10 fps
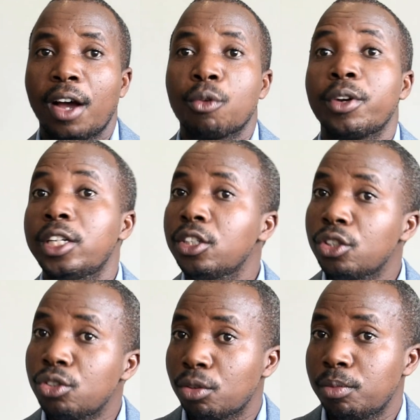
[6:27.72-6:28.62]

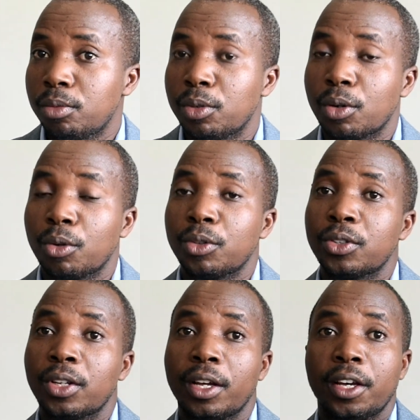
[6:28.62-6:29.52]
Creating jobs
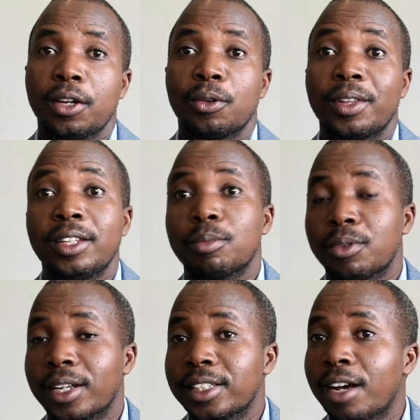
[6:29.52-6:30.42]
because these
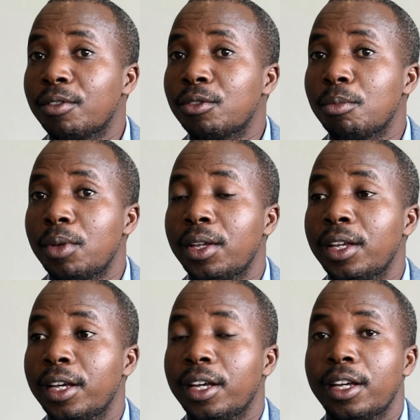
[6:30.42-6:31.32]
products have to be
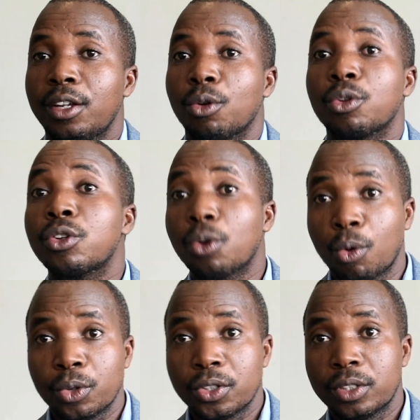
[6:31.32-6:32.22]

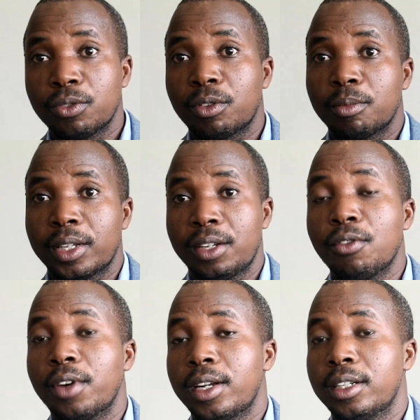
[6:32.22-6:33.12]
sourced from the
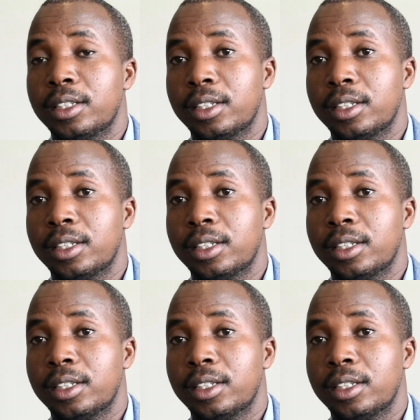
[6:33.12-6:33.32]
different